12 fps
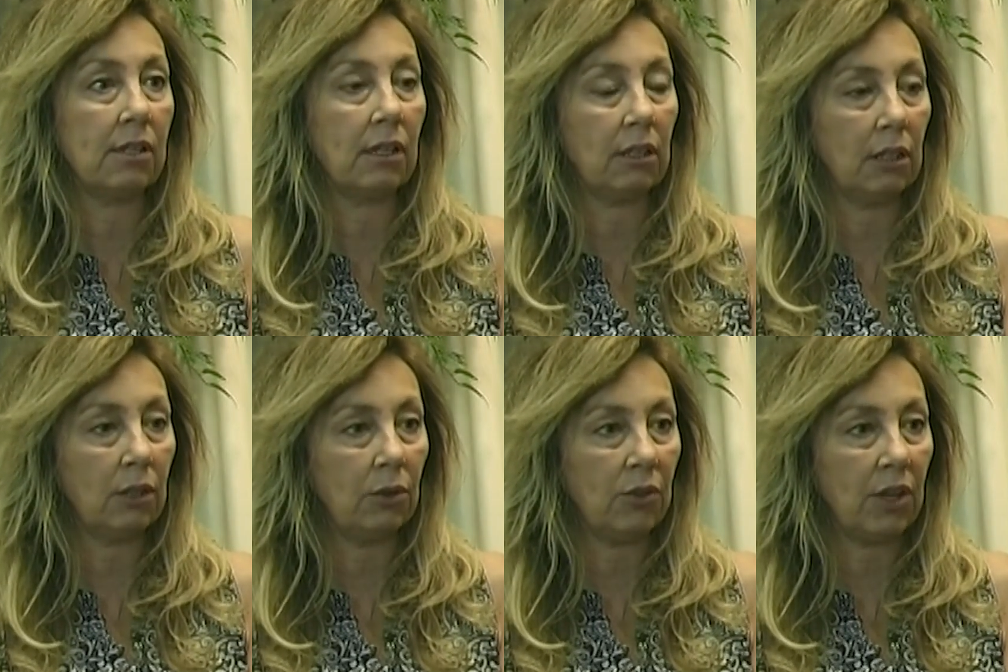
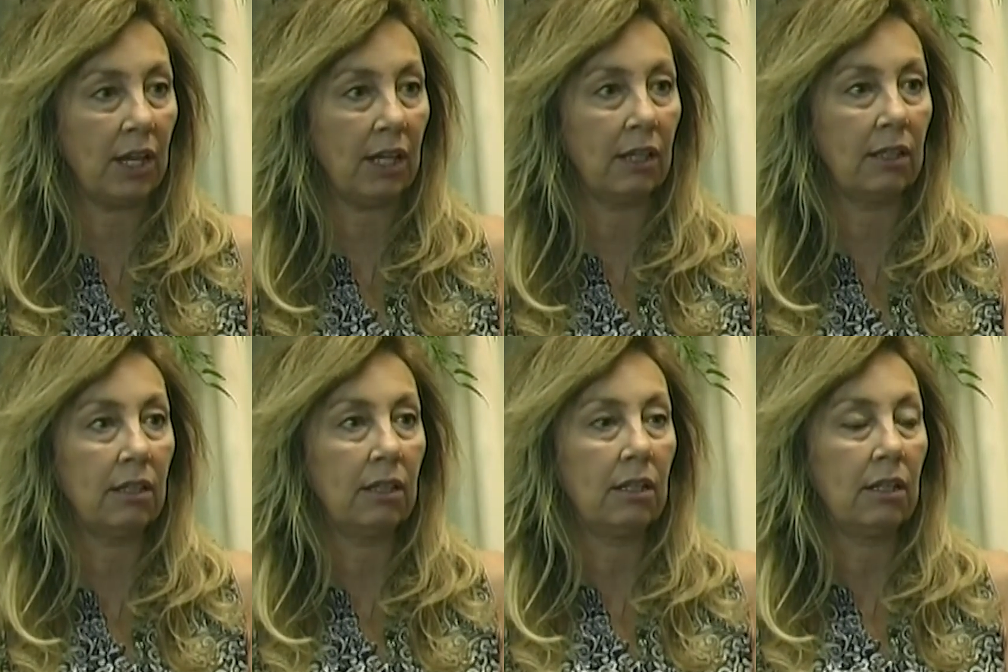clothing,
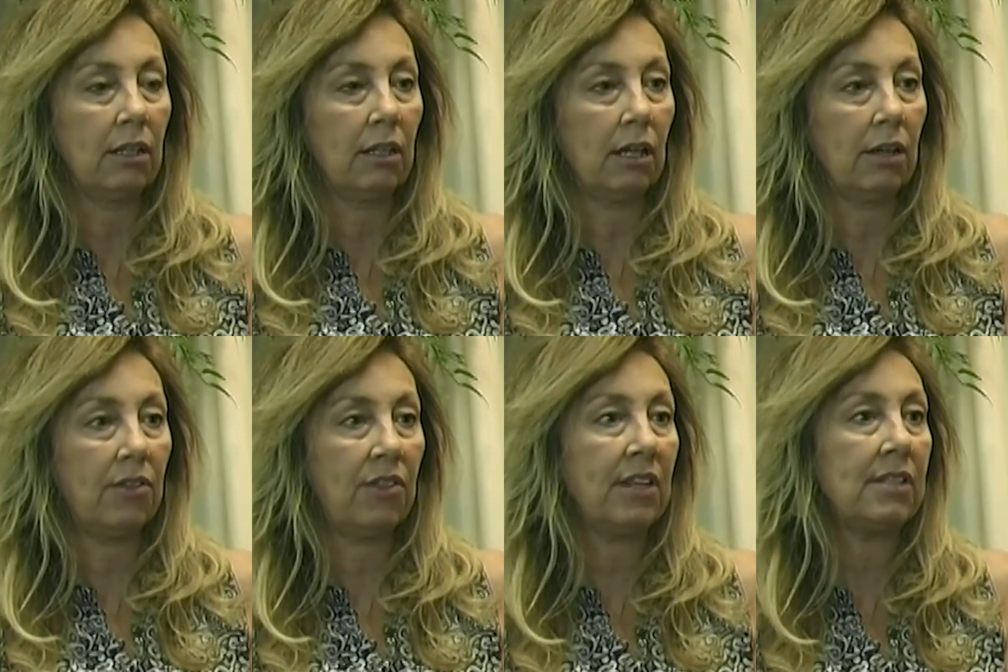
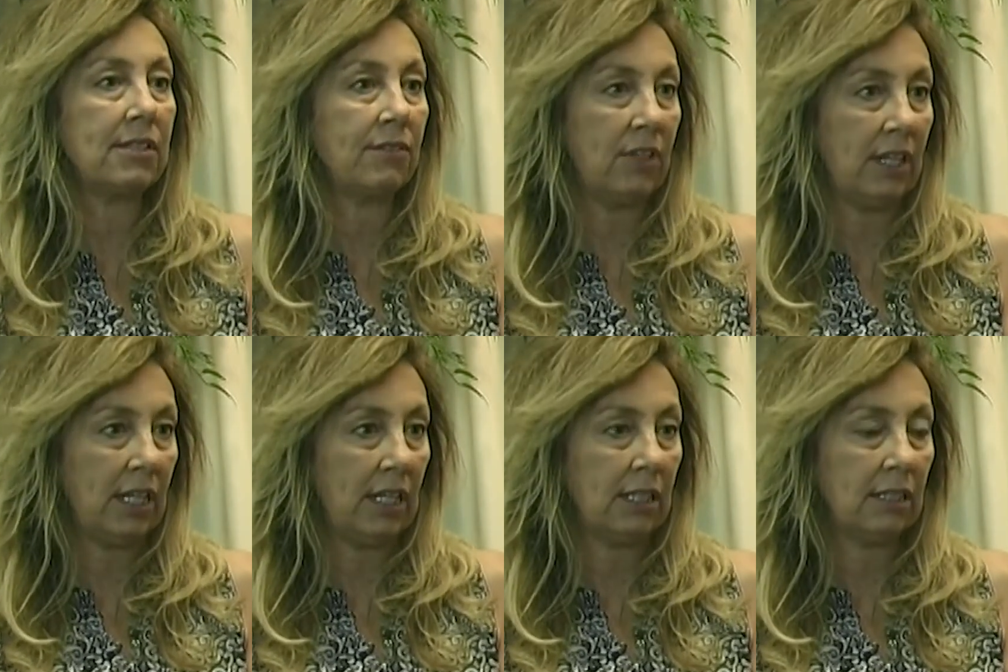things of
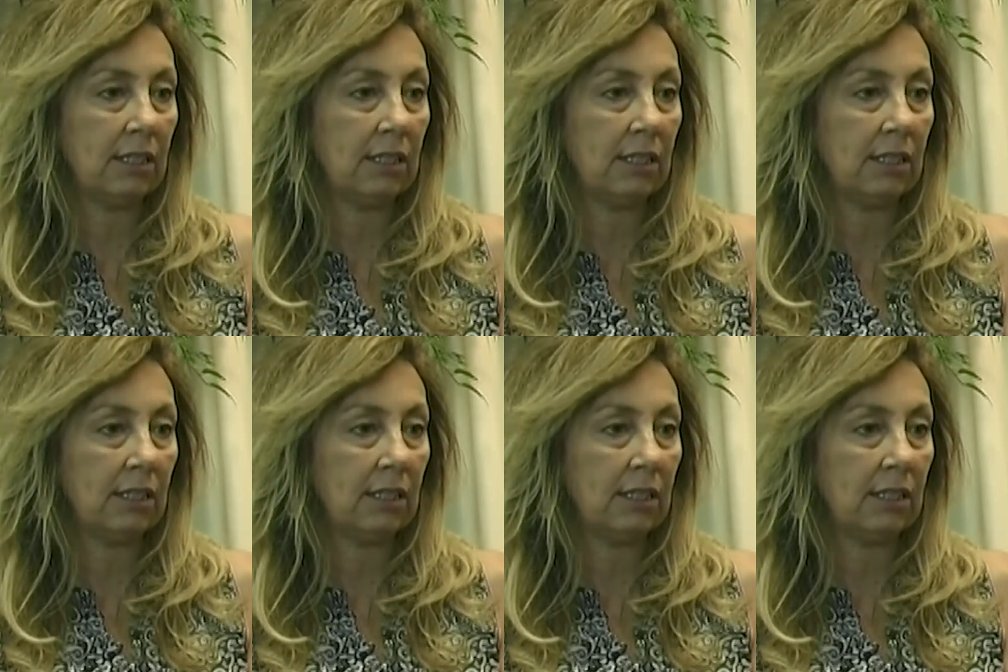need.